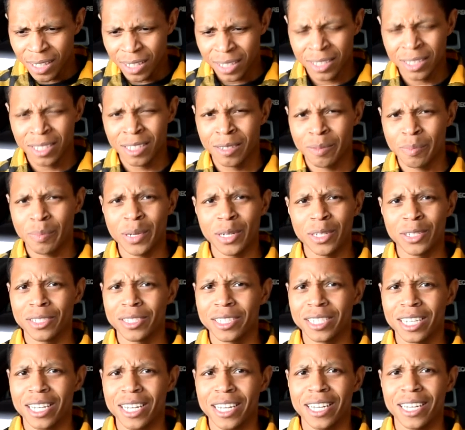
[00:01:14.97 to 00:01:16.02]
the post that
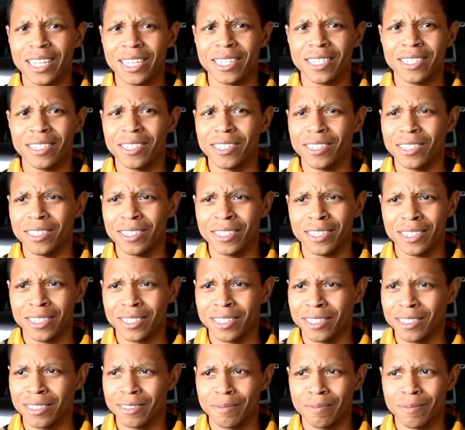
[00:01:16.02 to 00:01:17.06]
I had in
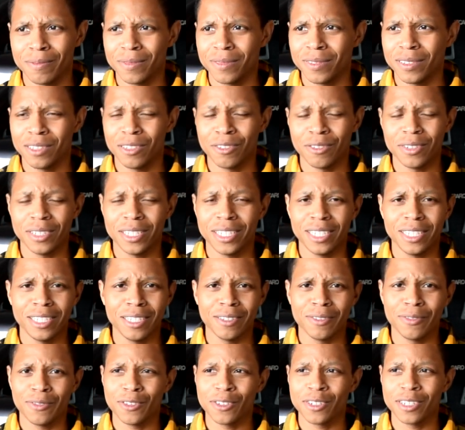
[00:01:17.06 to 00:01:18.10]
the 3
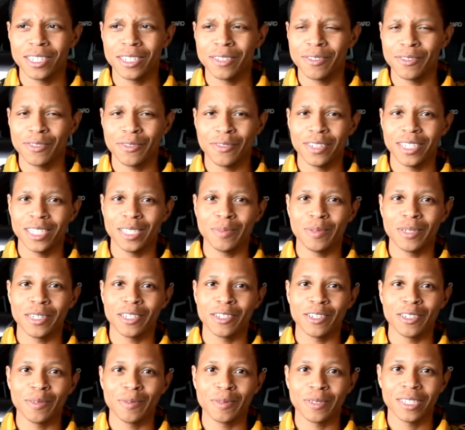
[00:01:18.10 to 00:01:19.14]
or 4 different Facebook
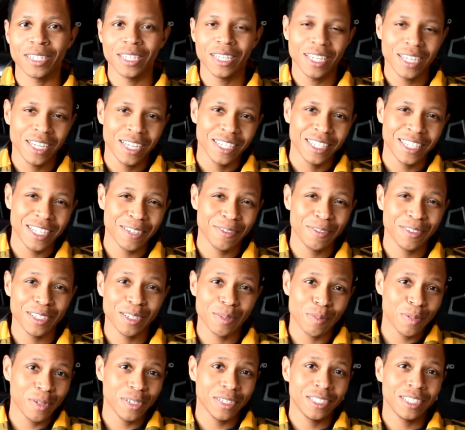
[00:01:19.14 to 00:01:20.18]
groups. Definitely
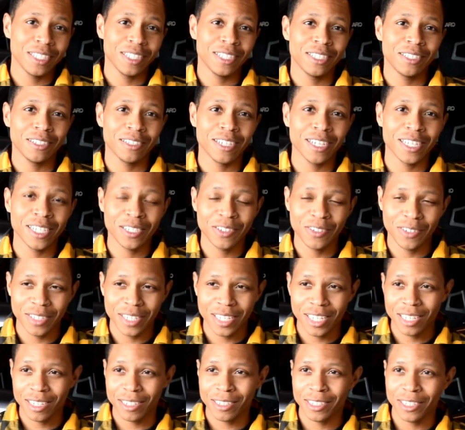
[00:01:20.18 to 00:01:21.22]
appreciate you guys for
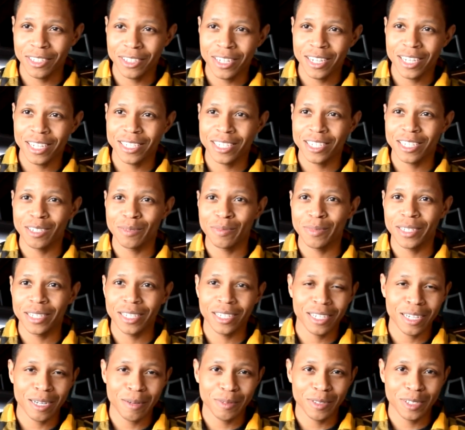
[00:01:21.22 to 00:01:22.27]
that. You guys helped me
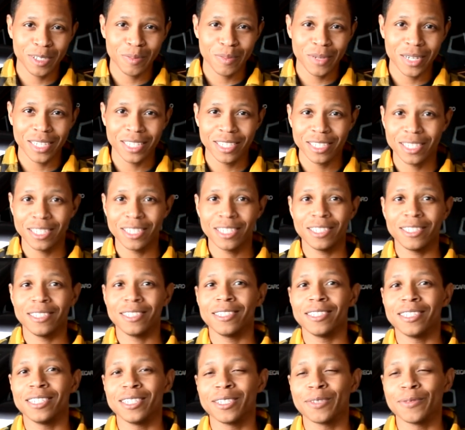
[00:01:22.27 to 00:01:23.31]
come to my decision,
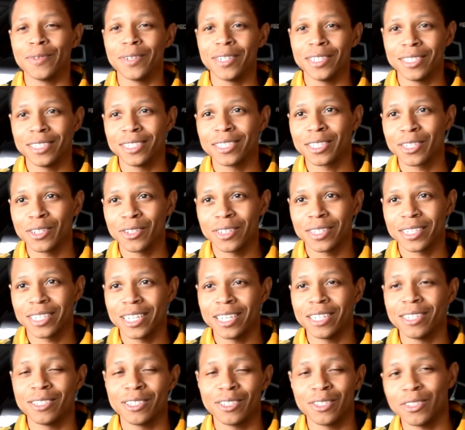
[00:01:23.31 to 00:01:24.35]
as well as going
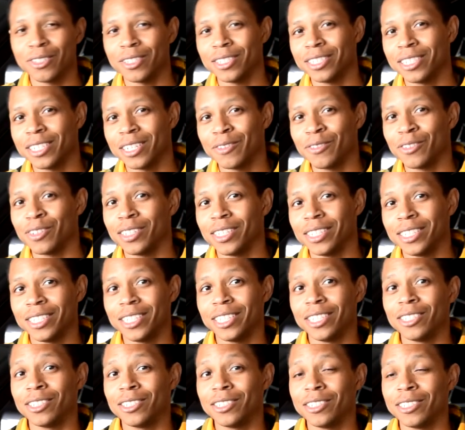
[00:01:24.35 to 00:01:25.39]
down to a Chevrolet
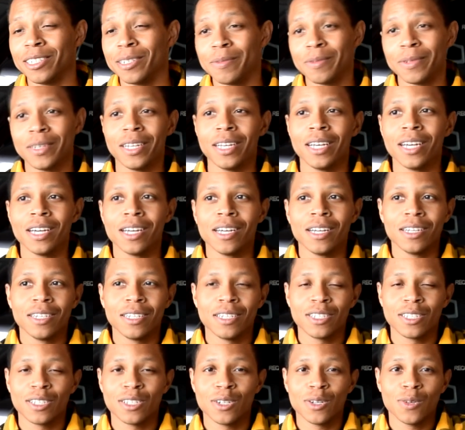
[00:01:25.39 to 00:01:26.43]
dealership.
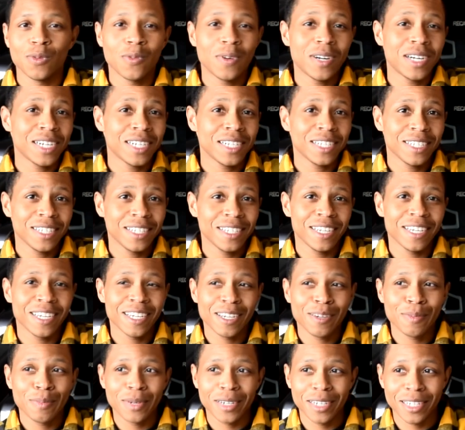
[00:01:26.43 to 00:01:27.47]
So why
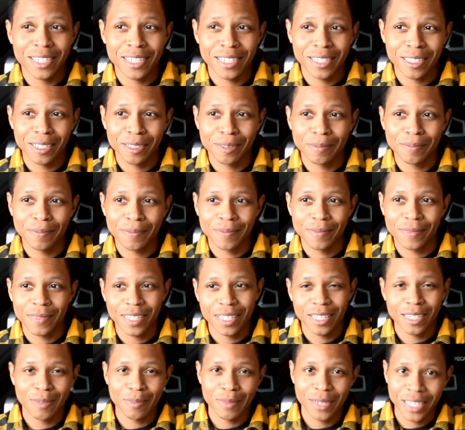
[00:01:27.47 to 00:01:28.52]
am I
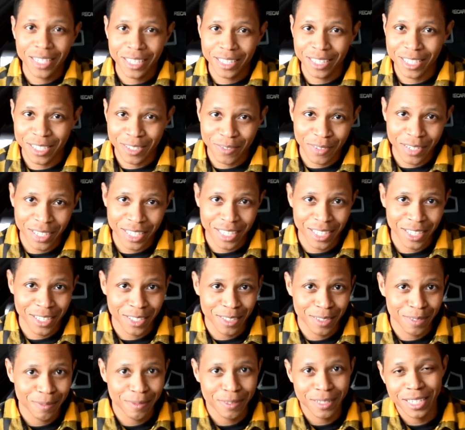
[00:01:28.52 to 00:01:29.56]
making this video
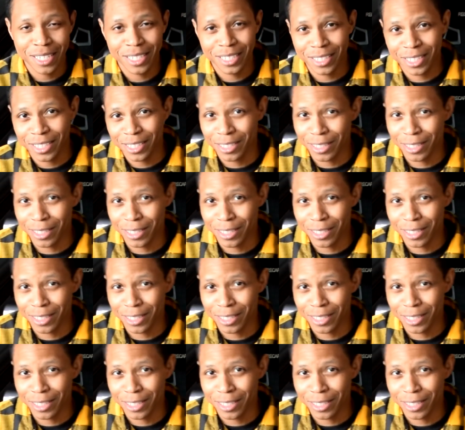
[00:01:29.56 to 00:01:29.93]
and telling